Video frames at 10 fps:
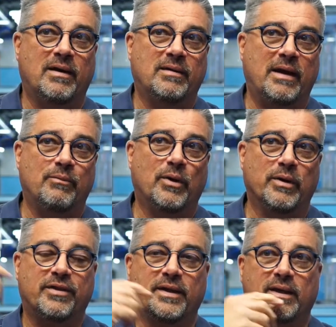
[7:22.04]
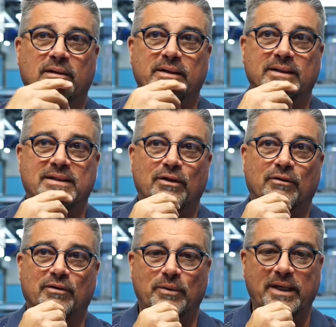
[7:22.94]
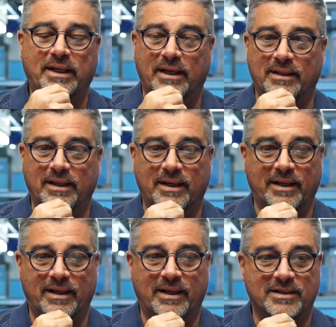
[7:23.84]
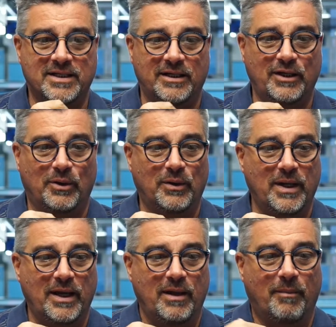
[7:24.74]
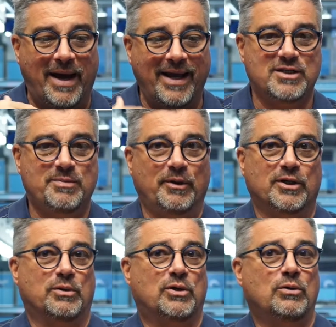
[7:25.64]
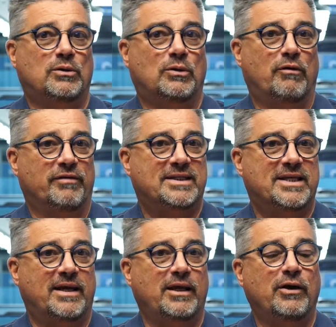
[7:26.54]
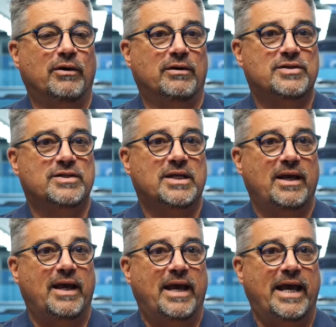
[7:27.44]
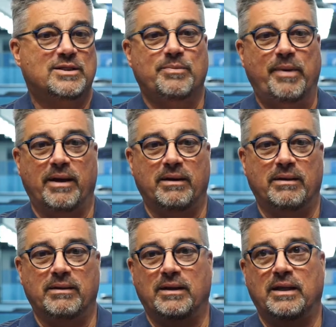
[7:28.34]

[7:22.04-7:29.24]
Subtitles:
I wrote a thing in LinkedIn over the weekend and I said, my experience with Google over the 10 years has been,